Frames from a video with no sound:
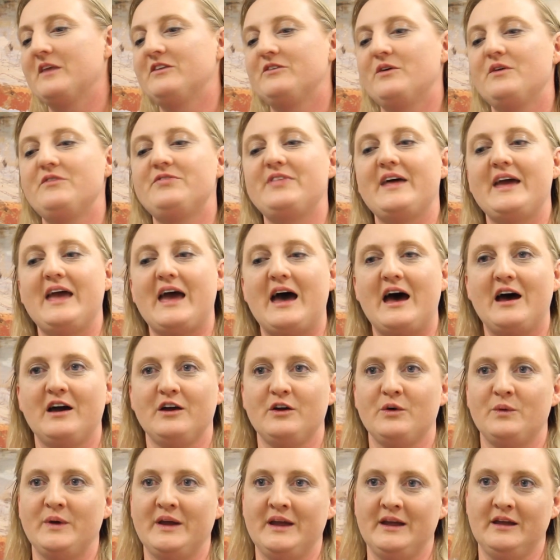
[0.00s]
So if they are
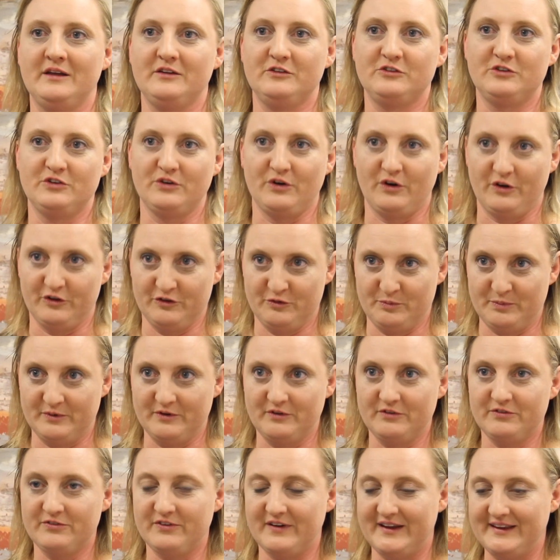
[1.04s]
going to
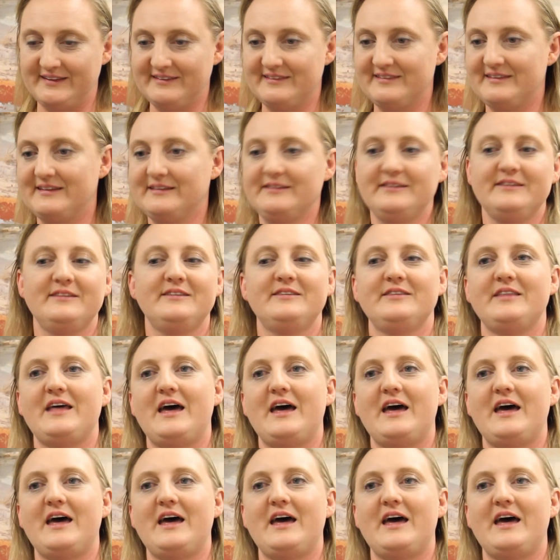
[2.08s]
hospital, for instance,